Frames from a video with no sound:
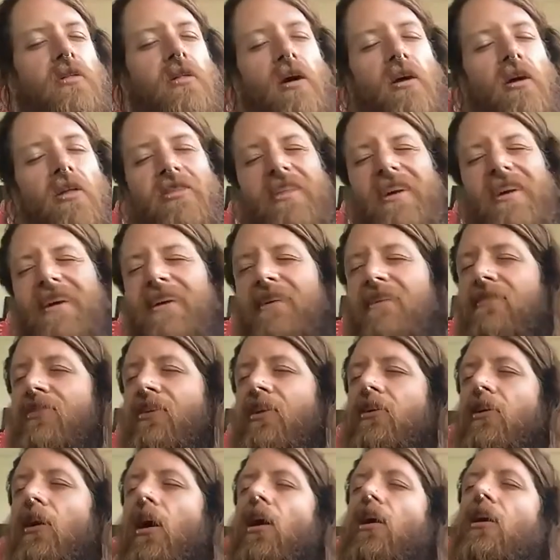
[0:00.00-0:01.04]
things that
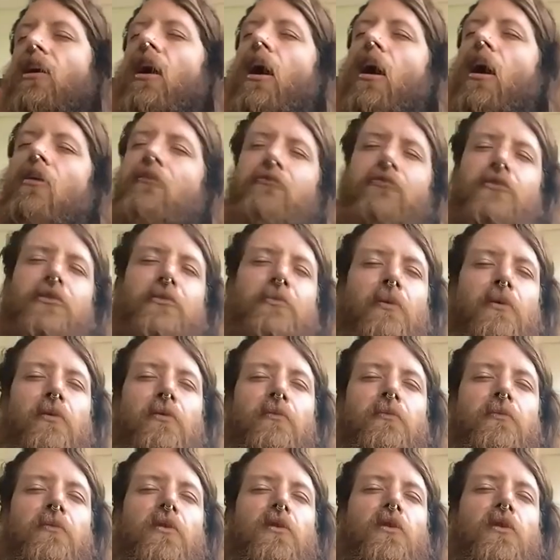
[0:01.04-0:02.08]
are uncomfortable
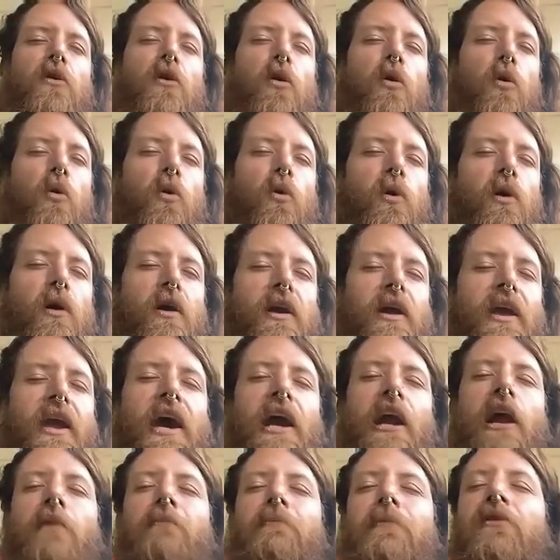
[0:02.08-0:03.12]
or
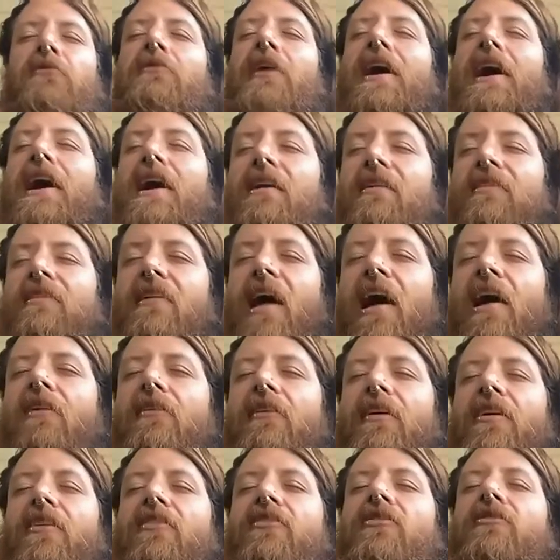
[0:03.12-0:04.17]
cannot be reconciled
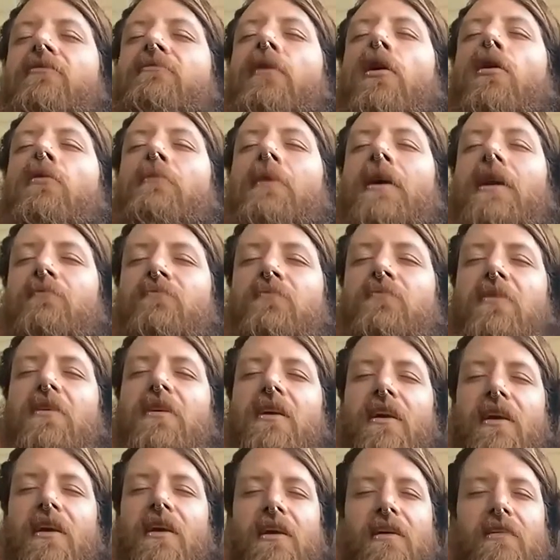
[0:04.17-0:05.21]
in the moment
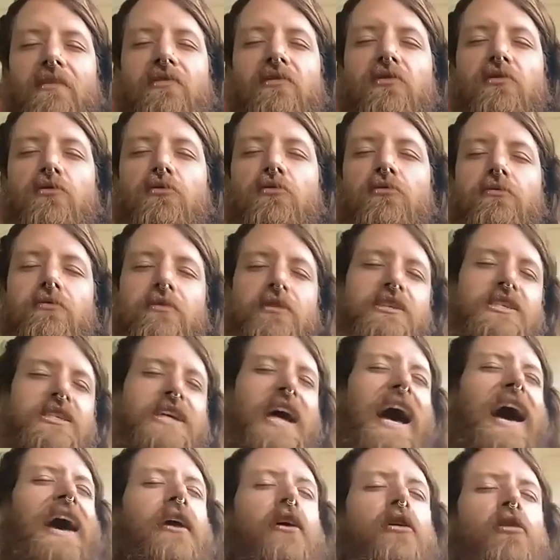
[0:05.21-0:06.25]
into the
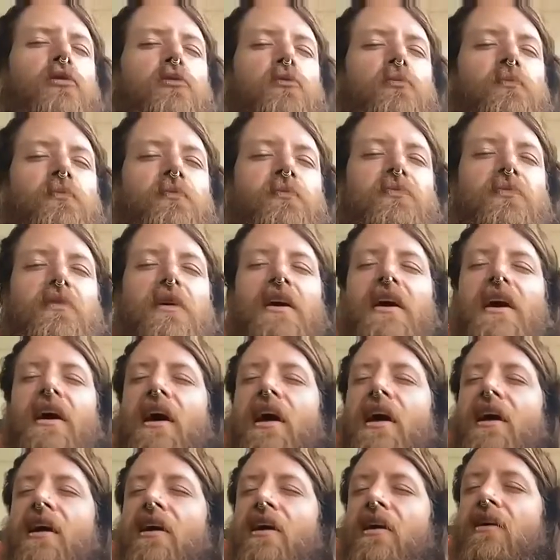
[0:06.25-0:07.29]
shadow.
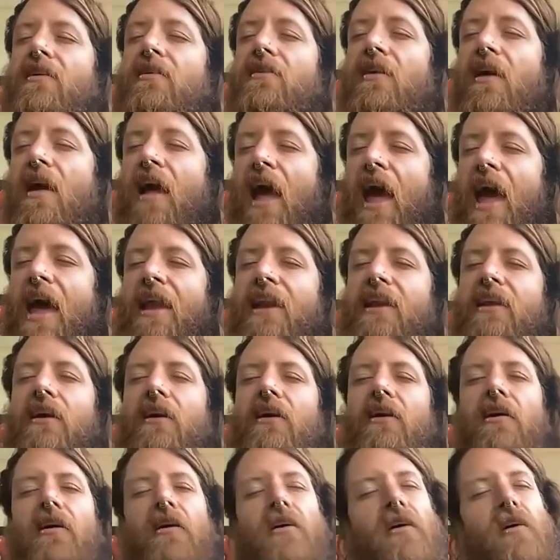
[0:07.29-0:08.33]
And
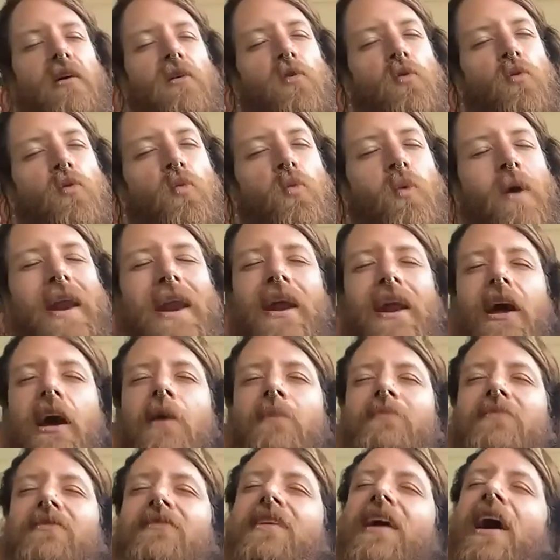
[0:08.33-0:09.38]
when it
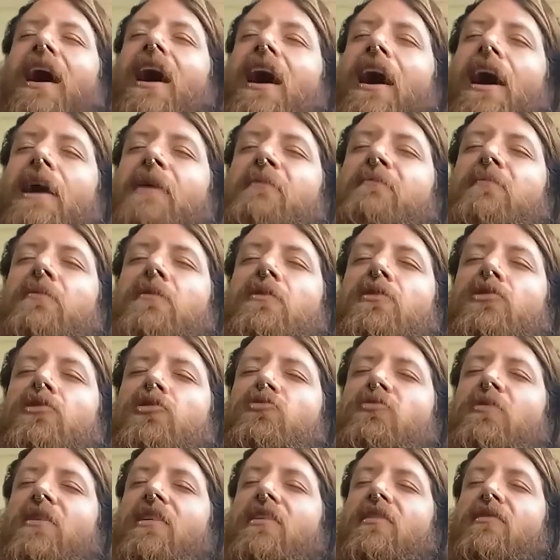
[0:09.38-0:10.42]
comes time
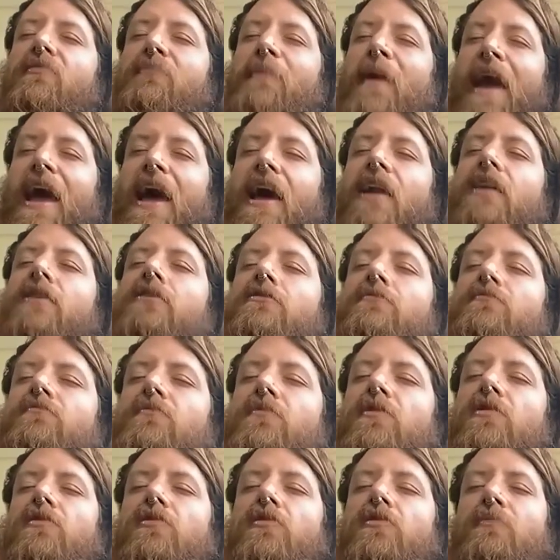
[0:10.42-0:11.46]
to expand,
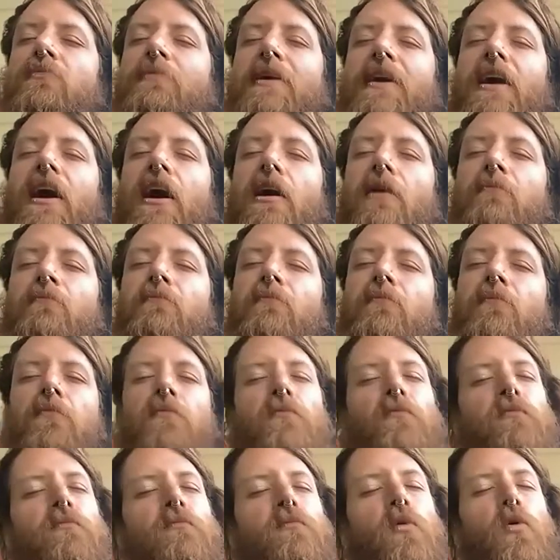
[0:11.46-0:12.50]
to become
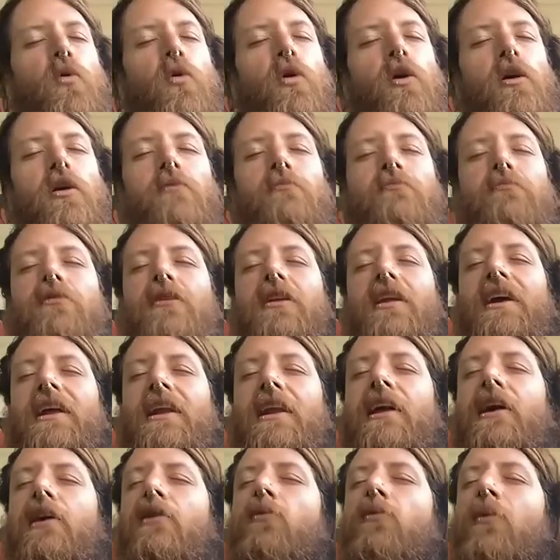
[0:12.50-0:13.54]
more
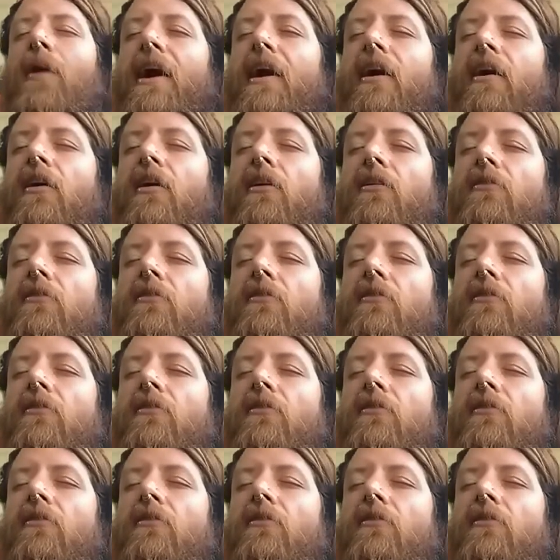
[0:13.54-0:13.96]
completely aware,